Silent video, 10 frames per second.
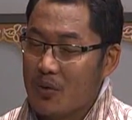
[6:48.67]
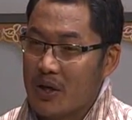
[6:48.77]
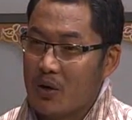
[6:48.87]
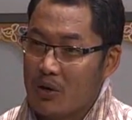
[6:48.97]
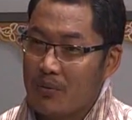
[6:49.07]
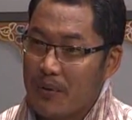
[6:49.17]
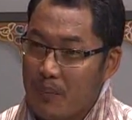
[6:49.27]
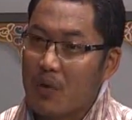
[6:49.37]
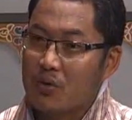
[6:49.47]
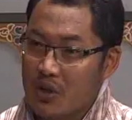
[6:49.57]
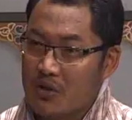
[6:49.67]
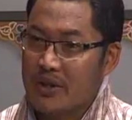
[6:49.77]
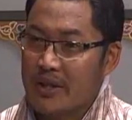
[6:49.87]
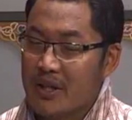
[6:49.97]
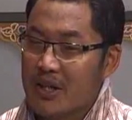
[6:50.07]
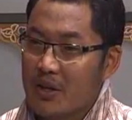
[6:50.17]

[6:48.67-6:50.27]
quite a lot of amount already.